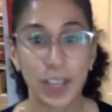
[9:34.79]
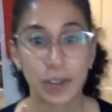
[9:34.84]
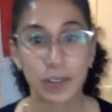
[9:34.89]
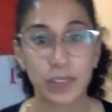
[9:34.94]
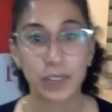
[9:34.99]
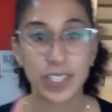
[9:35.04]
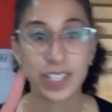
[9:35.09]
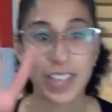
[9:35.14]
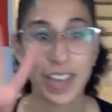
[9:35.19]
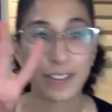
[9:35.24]

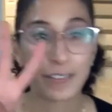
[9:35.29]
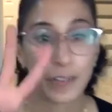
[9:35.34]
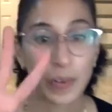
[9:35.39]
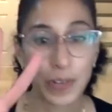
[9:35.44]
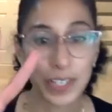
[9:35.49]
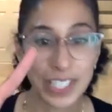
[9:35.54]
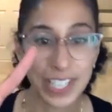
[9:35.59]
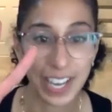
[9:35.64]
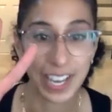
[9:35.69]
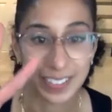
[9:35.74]
We do that four
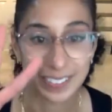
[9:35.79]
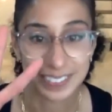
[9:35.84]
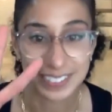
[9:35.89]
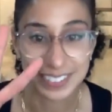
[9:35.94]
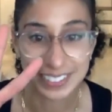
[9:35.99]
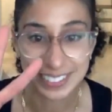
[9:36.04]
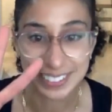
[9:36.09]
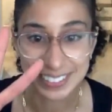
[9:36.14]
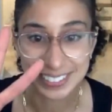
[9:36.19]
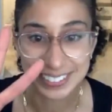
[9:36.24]
times,
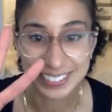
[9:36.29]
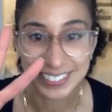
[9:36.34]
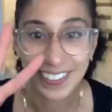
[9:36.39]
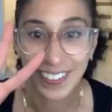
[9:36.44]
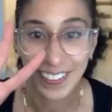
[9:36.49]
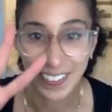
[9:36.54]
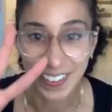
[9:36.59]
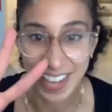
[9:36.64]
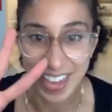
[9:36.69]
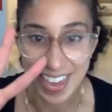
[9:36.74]

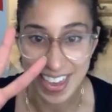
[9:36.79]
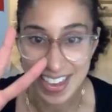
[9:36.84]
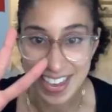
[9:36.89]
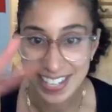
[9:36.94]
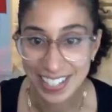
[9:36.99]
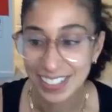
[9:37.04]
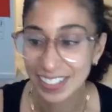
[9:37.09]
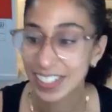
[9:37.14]
okay?